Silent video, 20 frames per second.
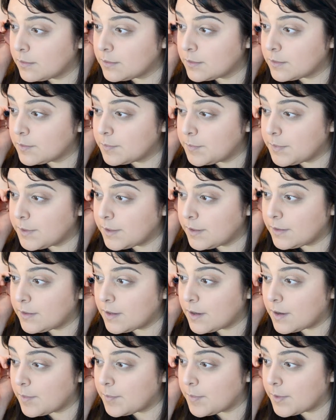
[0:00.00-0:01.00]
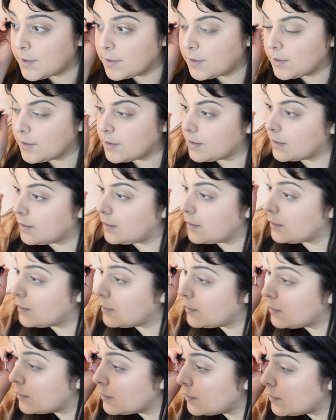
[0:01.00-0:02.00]
Just build up a good,
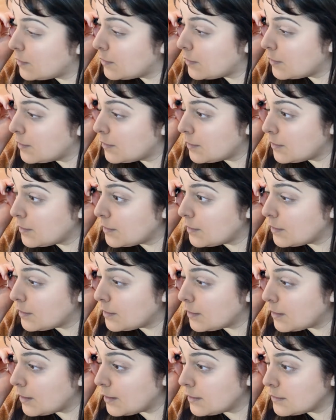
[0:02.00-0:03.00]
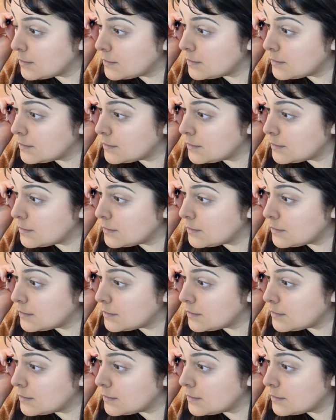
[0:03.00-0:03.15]
nice